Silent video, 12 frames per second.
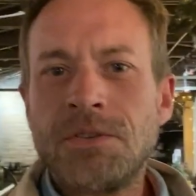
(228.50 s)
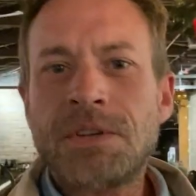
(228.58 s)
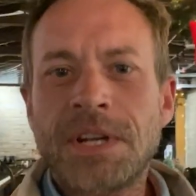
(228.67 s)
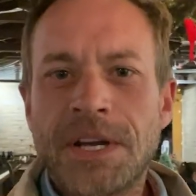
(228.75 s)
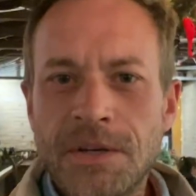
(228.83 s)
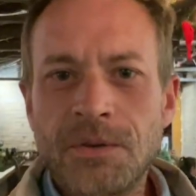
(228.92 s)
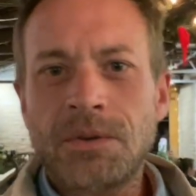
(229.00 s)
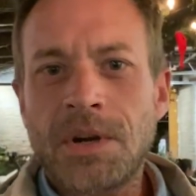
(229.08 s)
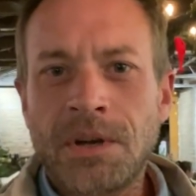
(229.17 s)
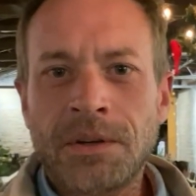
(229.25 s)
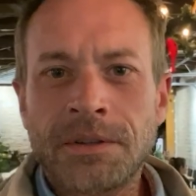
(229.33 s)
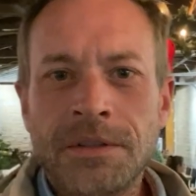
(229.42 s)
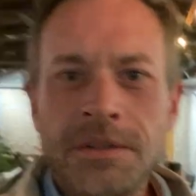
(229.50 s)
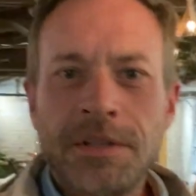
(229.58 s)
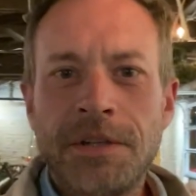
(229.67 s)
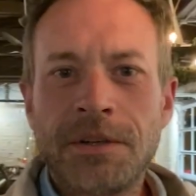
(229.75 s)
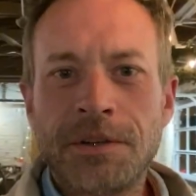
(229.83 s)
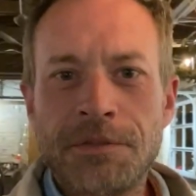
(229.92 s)
You cannot go wrong
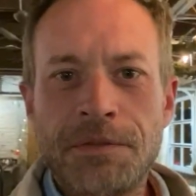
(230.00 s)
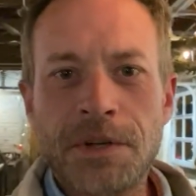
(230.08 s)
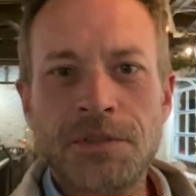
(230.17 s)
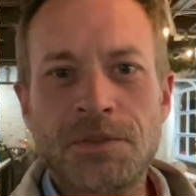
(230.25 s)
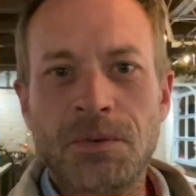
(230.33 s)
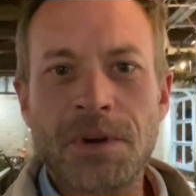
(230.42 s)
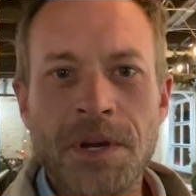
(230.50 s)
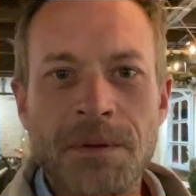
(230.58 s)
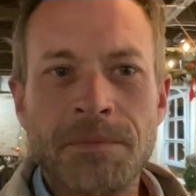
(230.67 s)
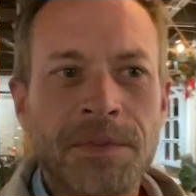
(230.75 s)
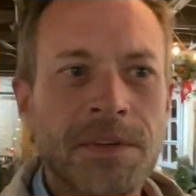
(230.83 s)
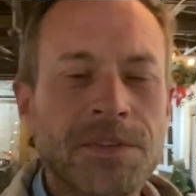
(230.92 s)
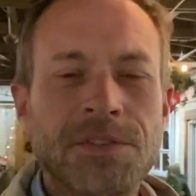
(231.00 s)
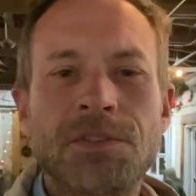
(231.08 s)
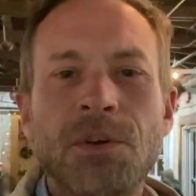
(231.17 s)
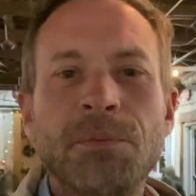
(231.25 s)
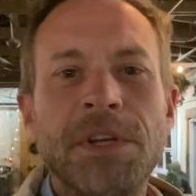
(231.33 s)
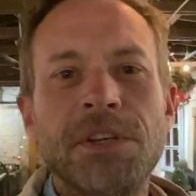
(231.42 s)
here in the Funkatorium. There's
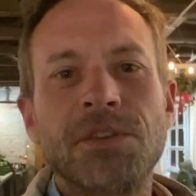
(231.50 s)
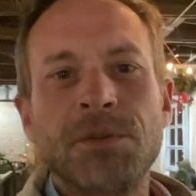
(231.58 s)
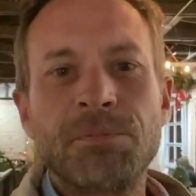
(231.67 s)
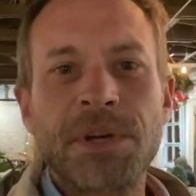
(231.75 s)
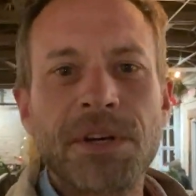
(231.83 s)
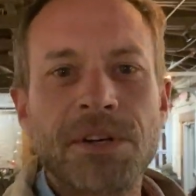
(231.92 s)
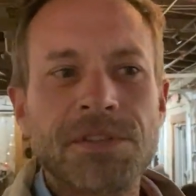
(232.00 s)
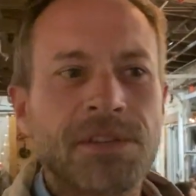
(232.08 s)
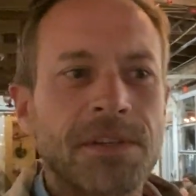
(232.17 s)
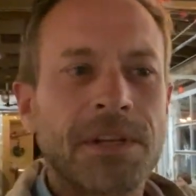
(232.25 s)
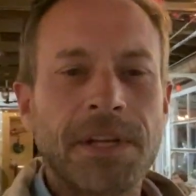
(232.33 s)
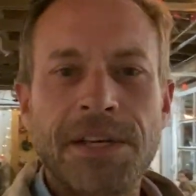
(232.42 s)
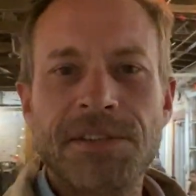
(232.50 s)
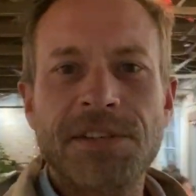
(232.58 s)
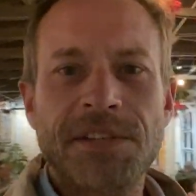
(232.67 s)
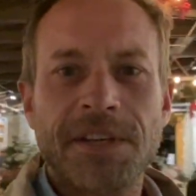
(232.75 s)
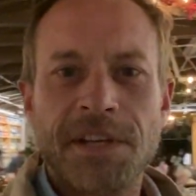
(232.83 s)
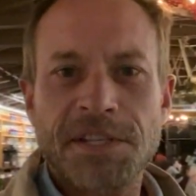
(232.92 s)
so many good beers, and as I
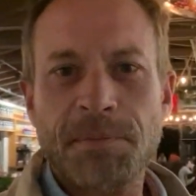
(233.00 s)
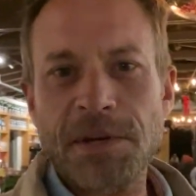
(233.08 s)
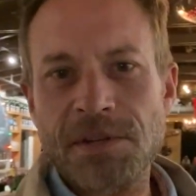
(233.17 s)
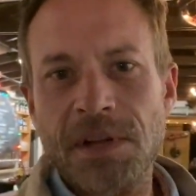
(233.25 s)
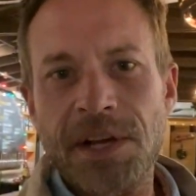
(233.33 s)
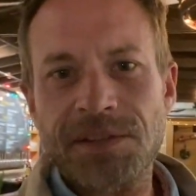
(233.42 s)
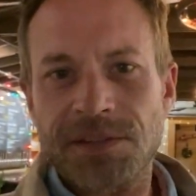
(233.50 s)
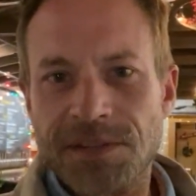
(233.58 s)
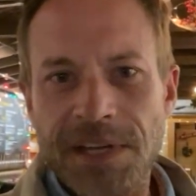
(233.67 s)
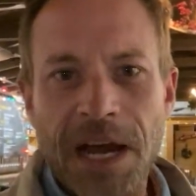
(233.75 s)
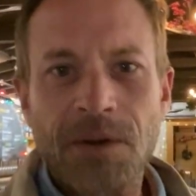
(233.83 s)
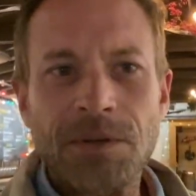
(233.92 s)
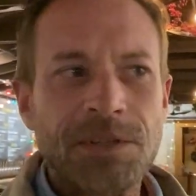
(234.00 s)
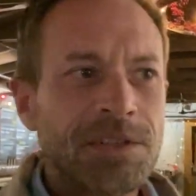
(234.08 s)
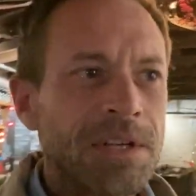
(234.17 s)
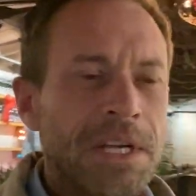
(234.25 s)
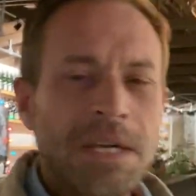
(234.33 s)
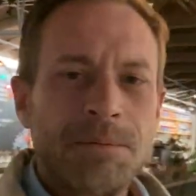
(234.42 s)
said, they specialize in sours.
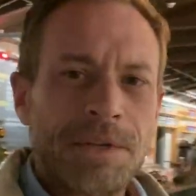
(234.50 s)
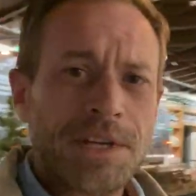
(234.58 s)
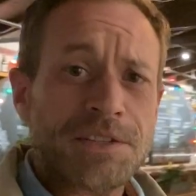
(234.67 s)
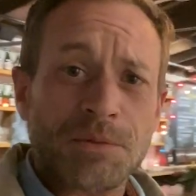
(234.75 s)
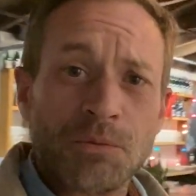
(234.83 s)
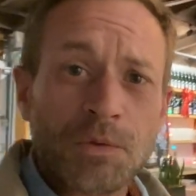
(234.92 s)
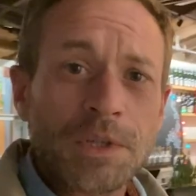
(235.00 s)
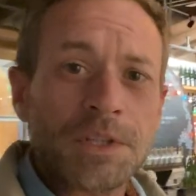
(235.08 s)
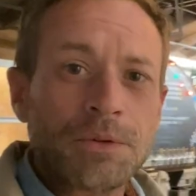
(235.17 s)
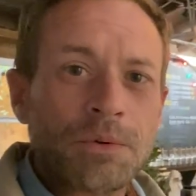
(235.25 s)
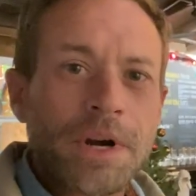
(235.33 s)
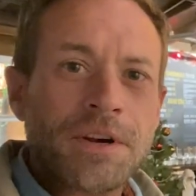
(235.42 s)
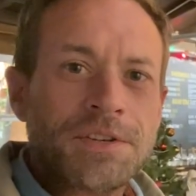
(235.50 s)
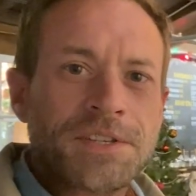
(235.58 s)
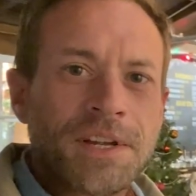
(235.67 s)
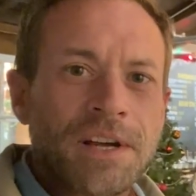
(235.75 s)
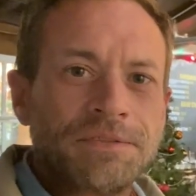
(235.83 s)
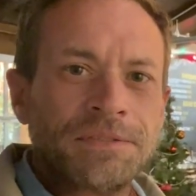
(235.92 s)
They got some really rare
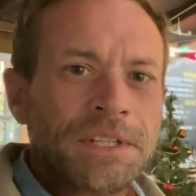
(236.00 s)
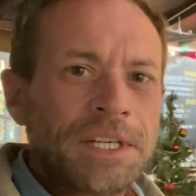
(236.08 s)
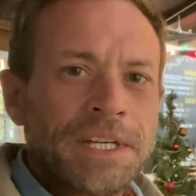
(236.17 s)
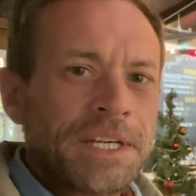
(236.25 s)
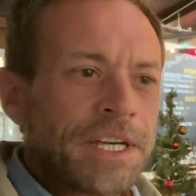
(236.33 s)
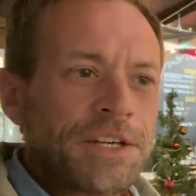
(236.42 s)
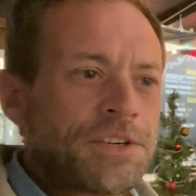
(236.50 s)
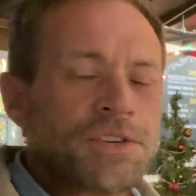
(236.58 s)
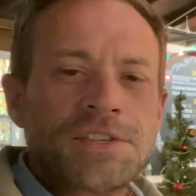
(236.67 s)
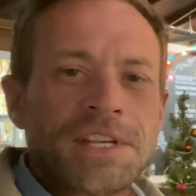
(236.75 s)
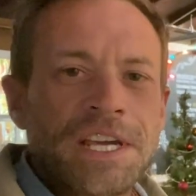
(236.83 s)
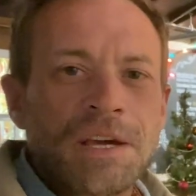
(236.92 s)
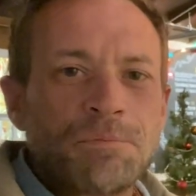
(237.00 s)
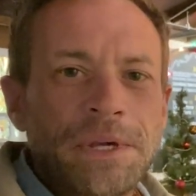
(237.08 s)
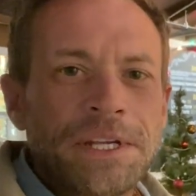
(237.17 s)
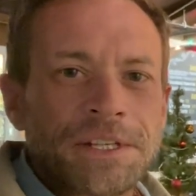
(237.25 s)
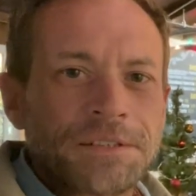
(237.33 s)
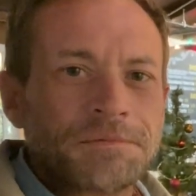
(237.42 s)
stuff, and you just can't
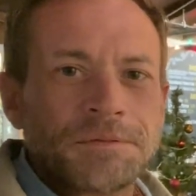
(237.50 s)
beat it.